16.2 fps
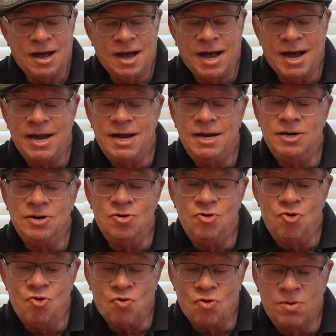I
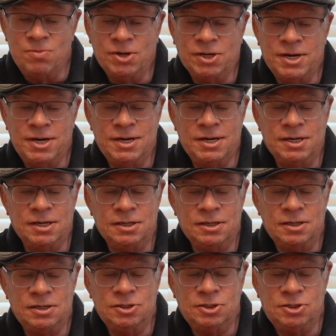normally
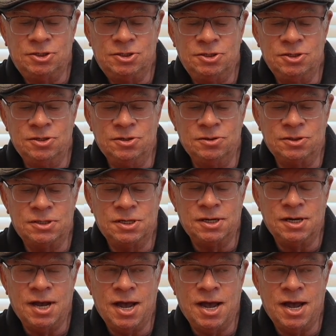shoot